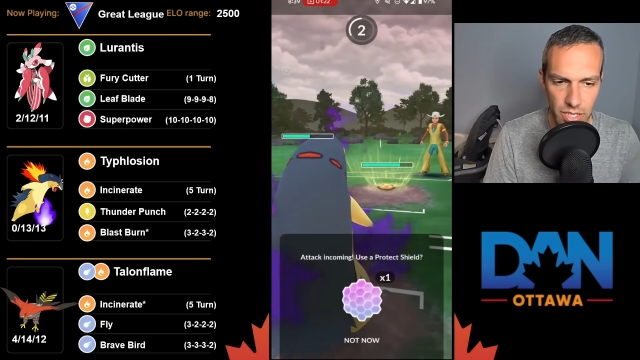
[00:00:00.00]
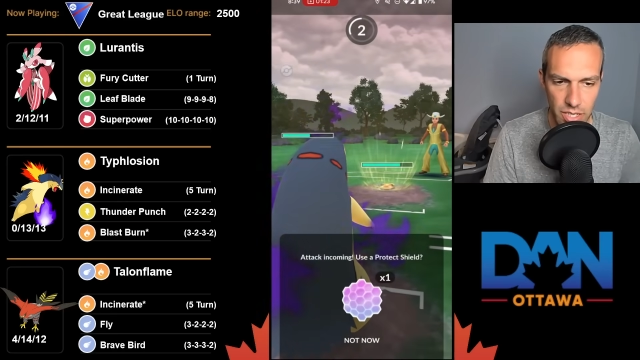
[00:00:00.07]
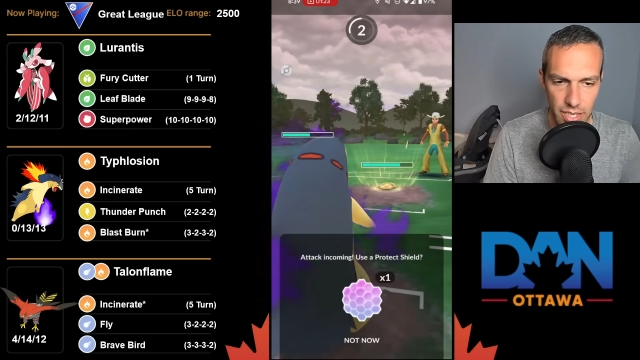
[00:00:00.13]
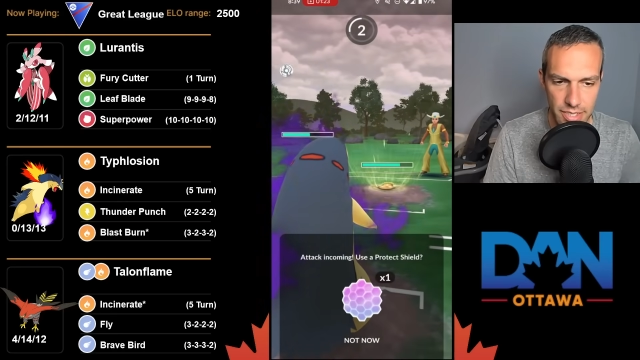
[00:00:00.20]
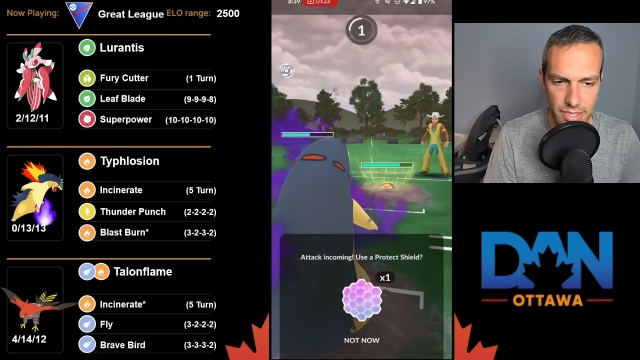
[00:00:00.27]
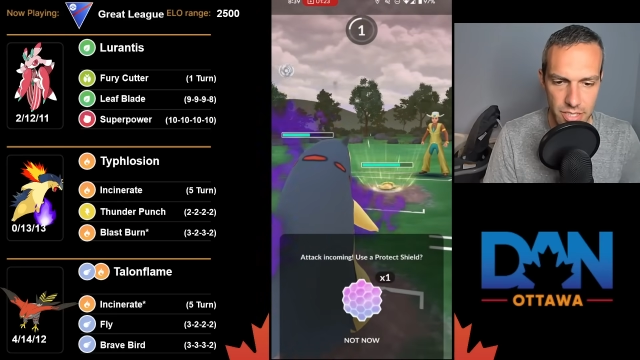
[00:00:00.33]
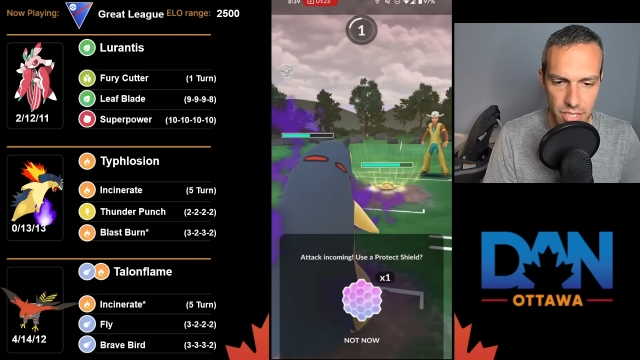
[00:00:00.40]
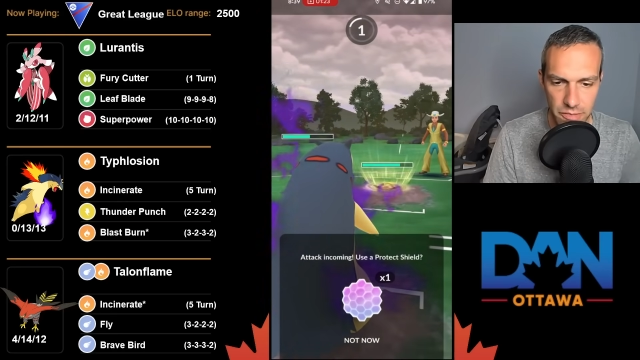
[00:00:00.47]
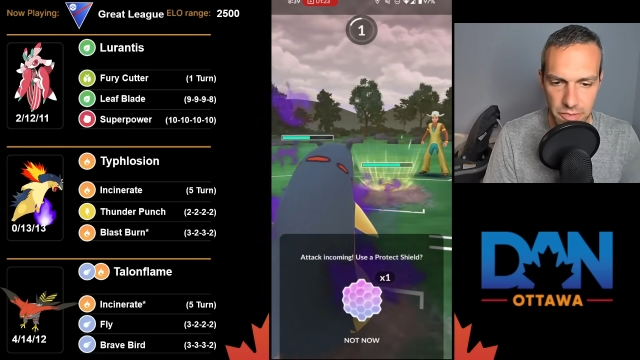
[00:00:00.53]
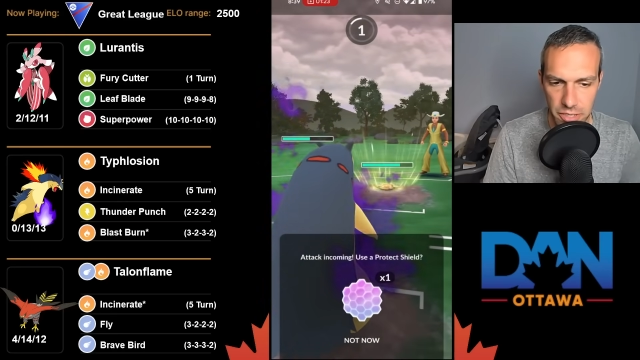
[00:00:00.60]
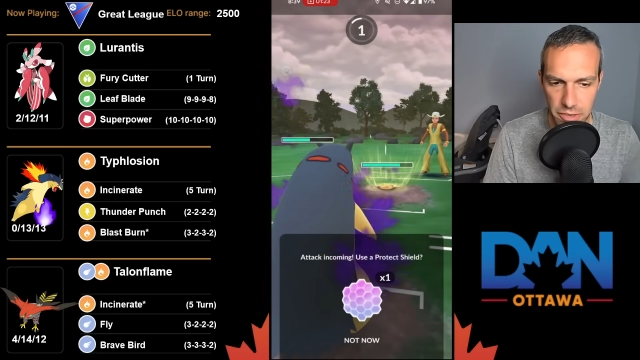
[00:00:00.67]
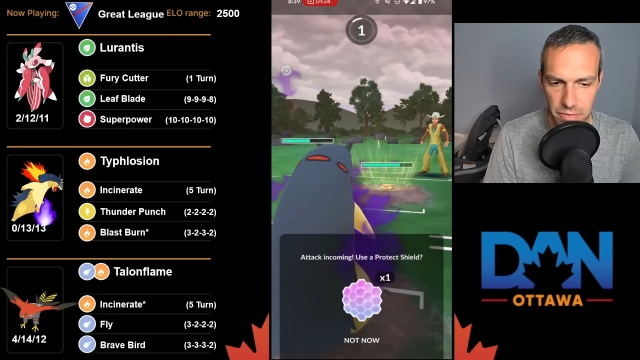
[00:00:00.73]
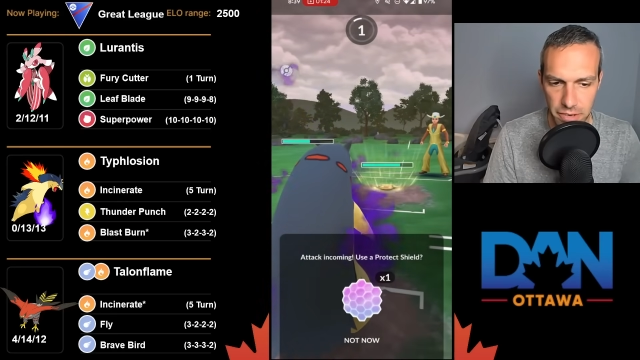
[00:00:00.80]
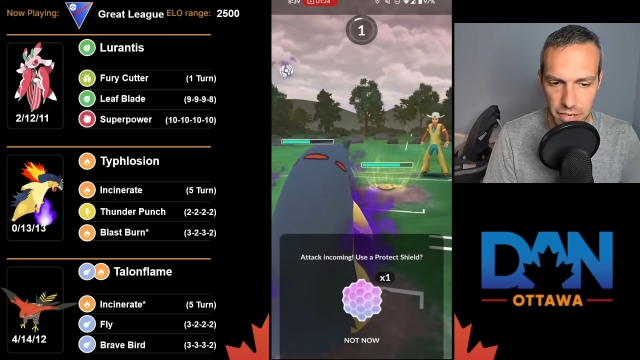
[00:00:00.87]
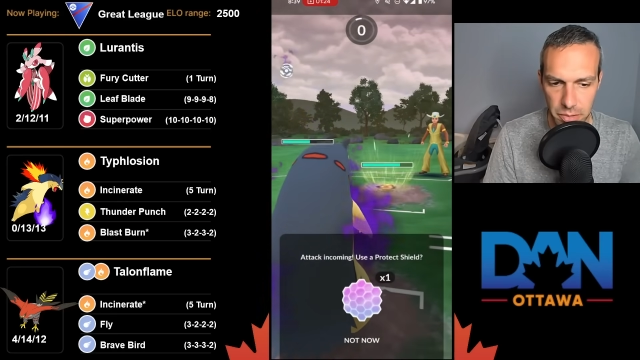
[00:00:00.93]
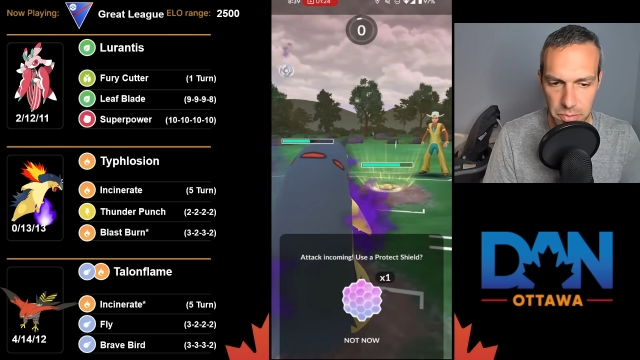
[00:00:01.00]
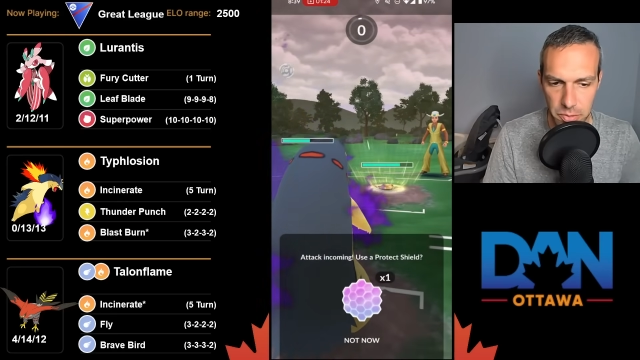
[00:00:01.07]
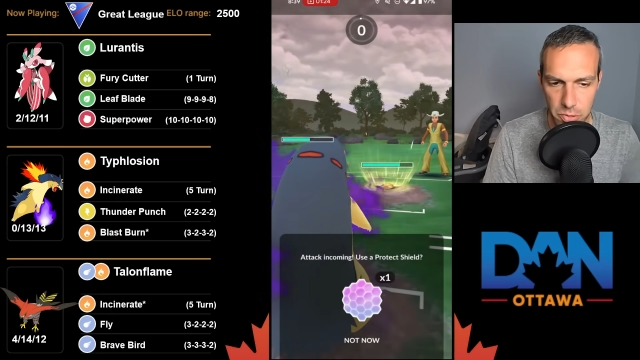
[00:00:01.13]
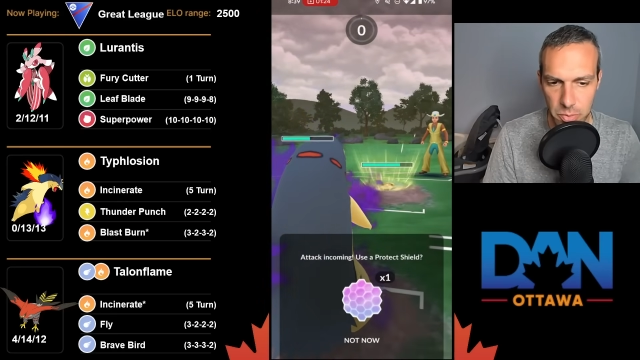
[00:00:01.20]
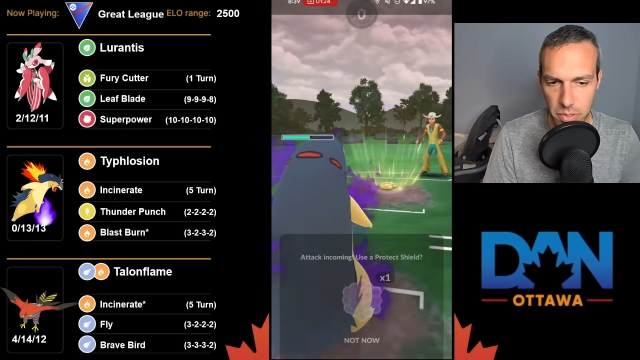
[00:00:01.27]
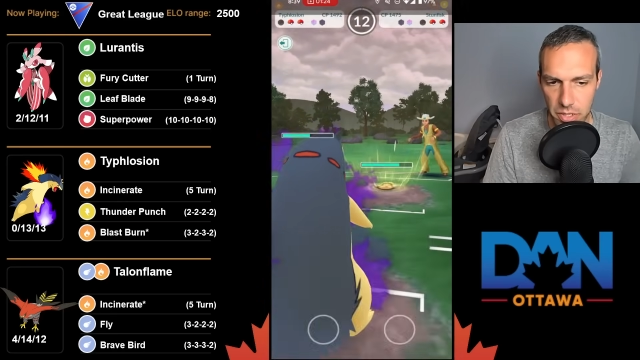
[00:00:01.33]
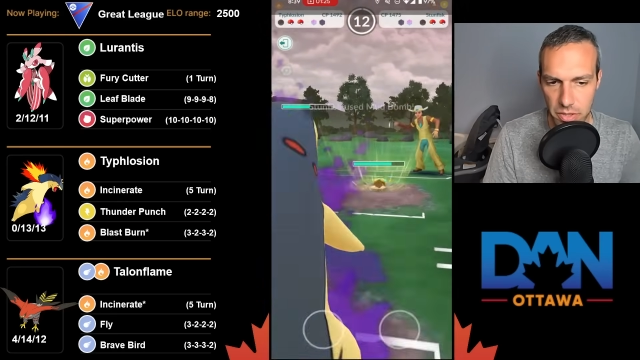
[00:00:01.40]
I still have another fire
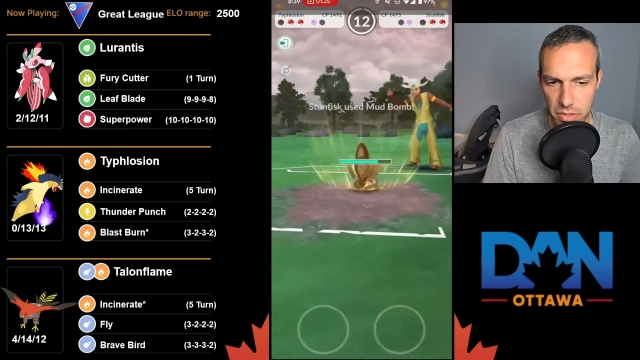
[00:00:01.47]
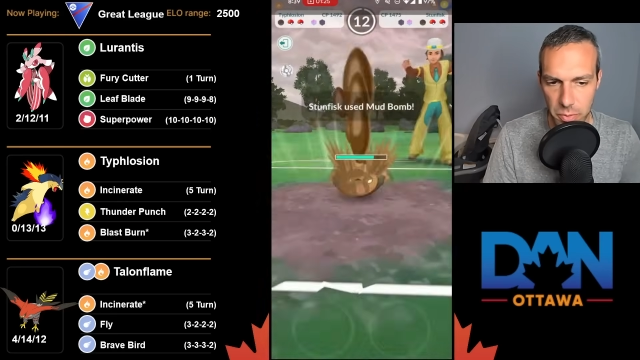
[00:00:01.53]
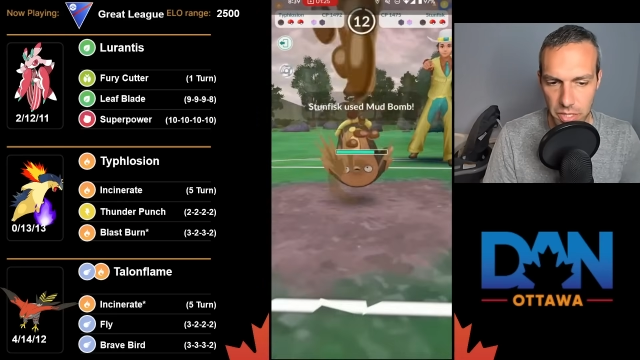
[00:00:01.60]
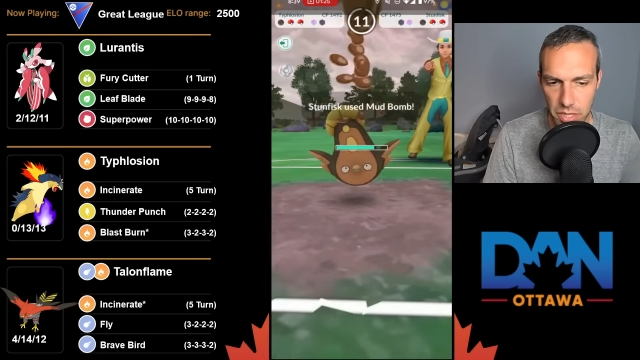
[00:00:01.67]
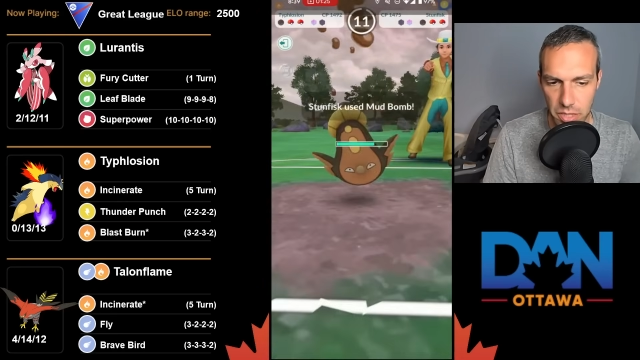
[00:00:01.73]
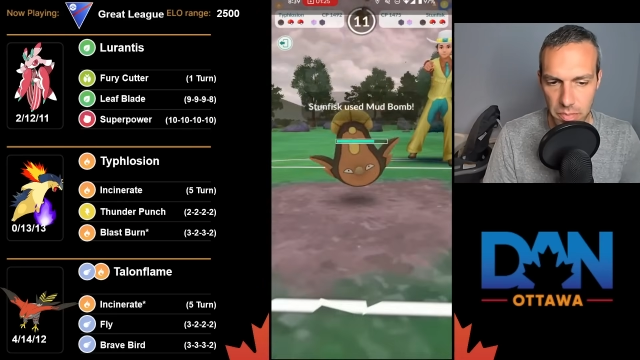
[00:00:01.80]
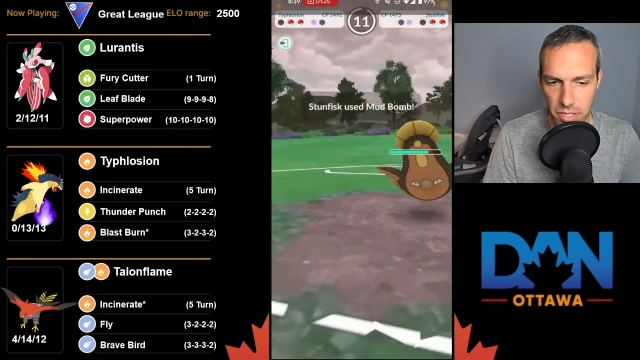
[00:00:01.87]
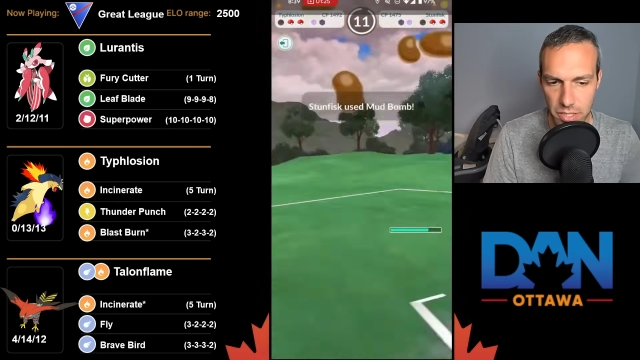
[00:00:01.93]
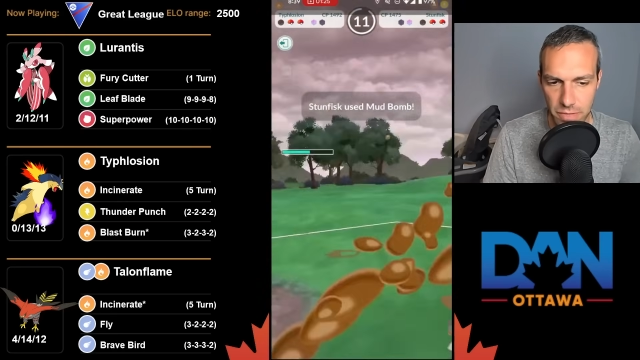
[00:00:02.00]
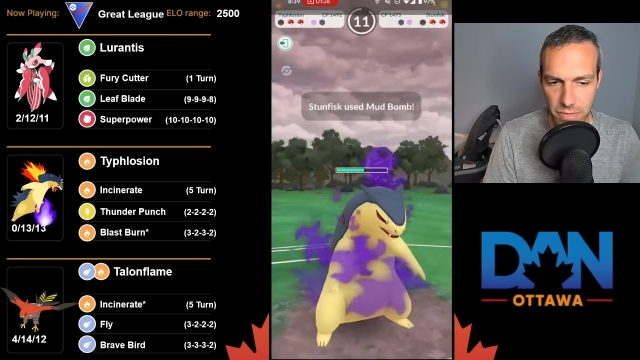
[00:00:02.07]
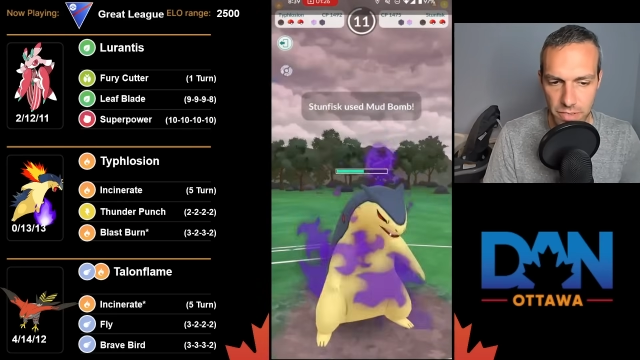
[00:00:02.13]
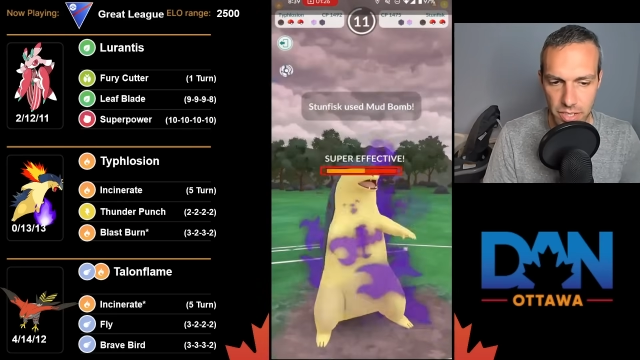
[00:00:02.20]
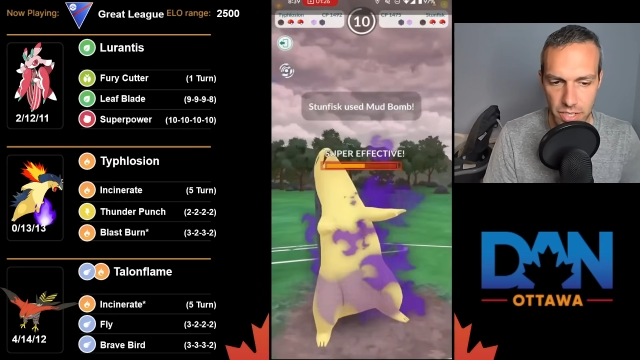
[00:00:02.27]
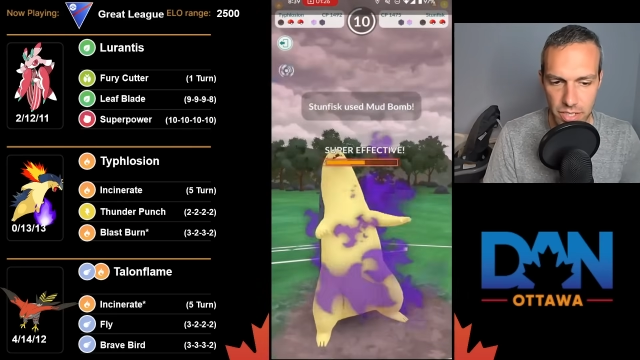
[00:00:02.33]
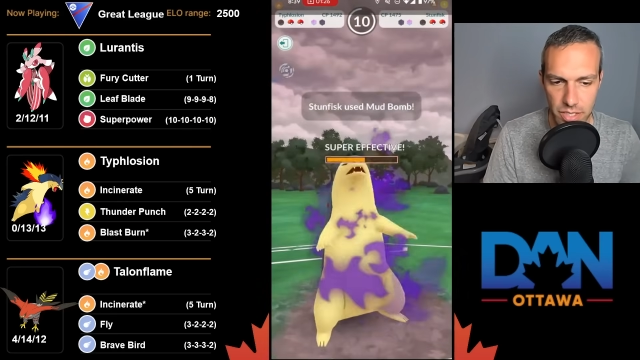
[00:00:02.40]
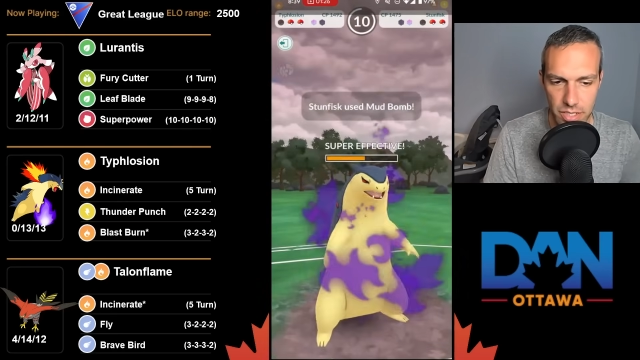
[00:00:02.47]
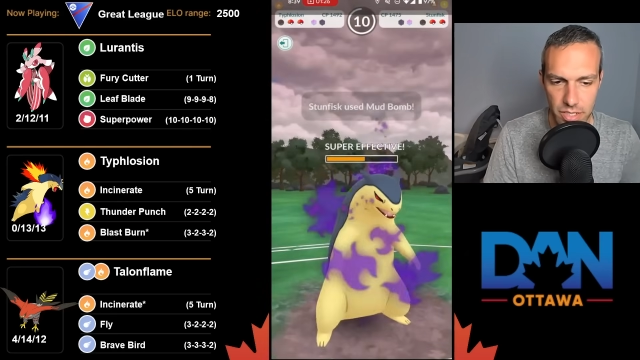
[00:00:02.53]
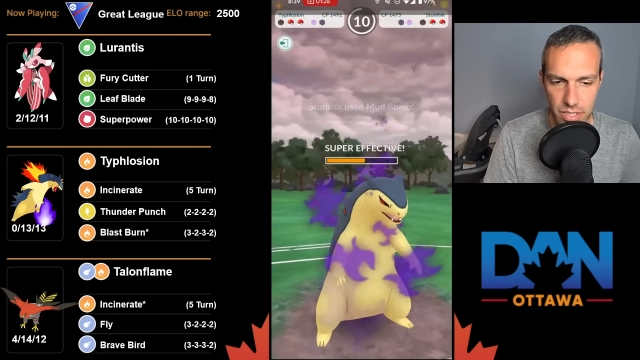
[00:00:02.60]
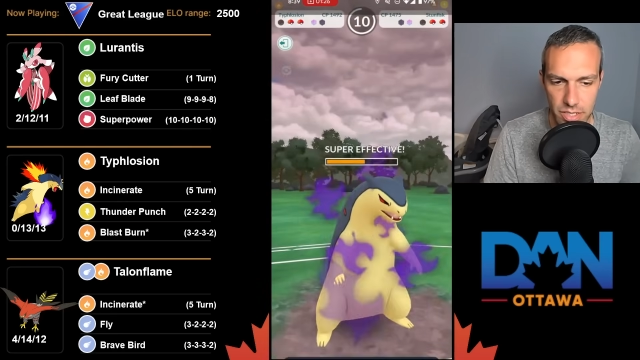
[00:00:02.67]
Pokemon at the weak in the back to fire.